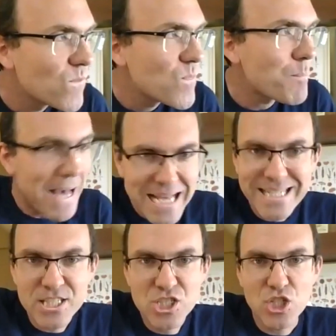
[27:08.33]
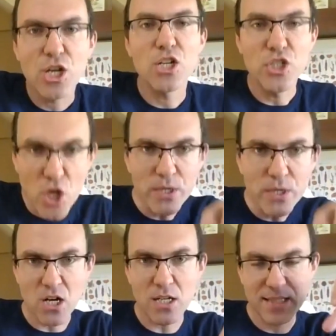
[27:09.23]
managed
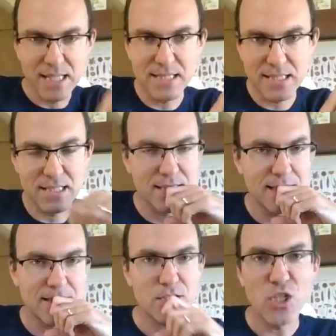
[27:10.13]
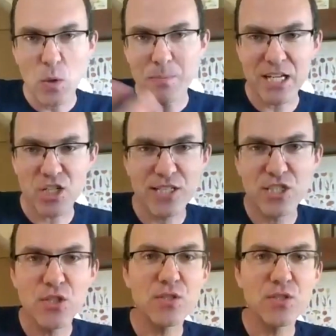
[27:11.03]
nodeos instances. Node manager is used